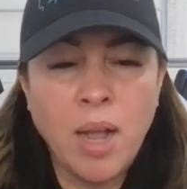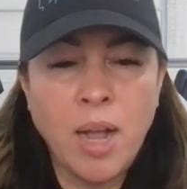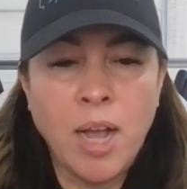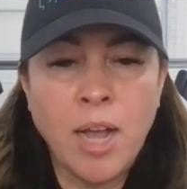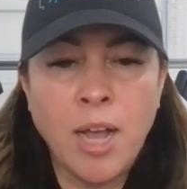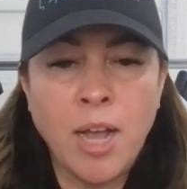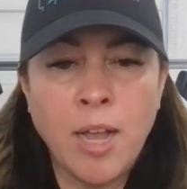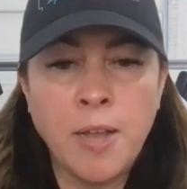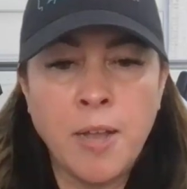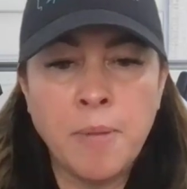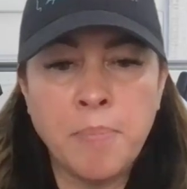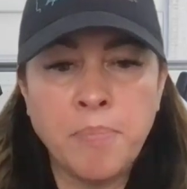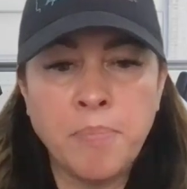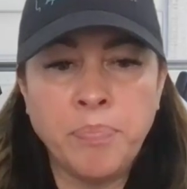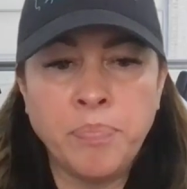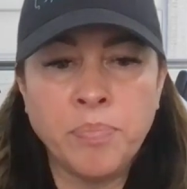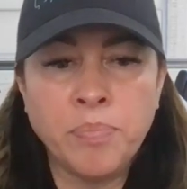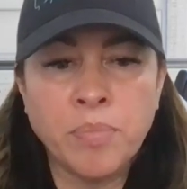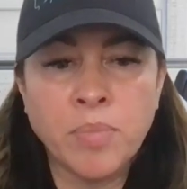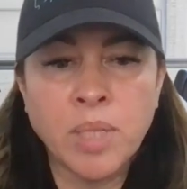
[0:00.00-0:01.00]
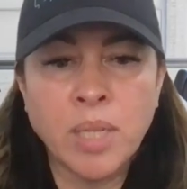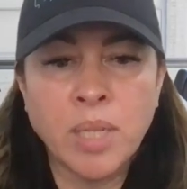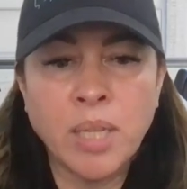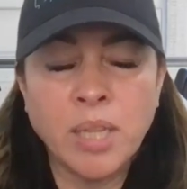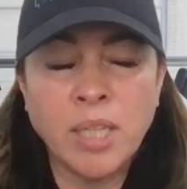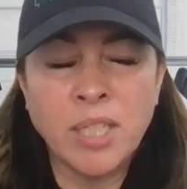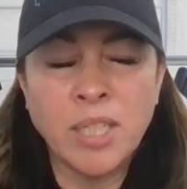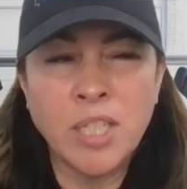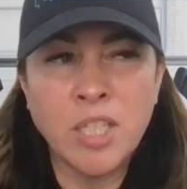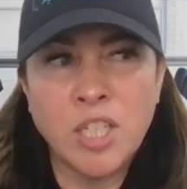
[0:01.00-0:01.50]

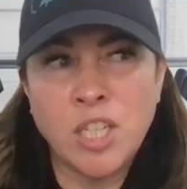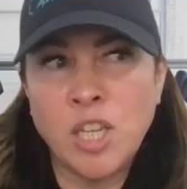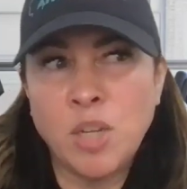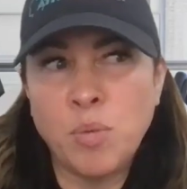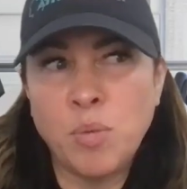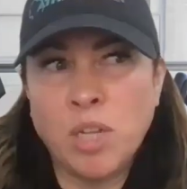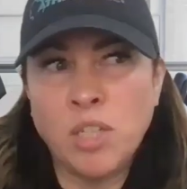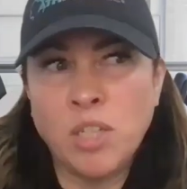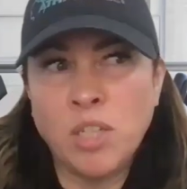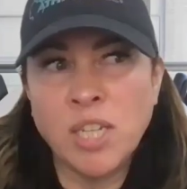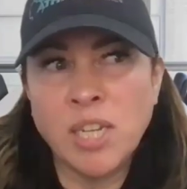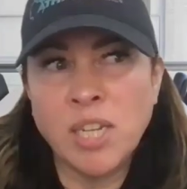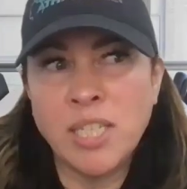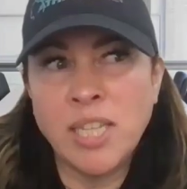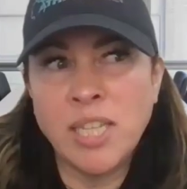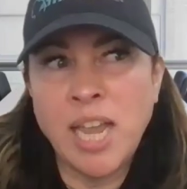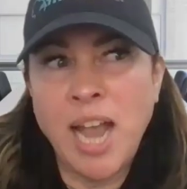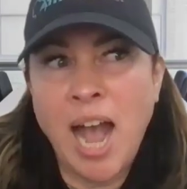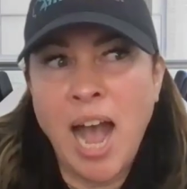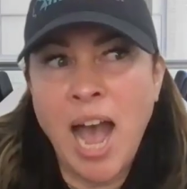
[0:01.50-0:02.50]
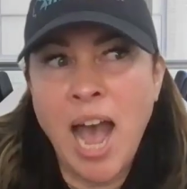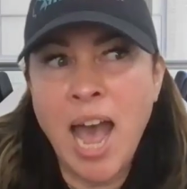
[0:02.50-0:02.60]
Let's see, what else can I say?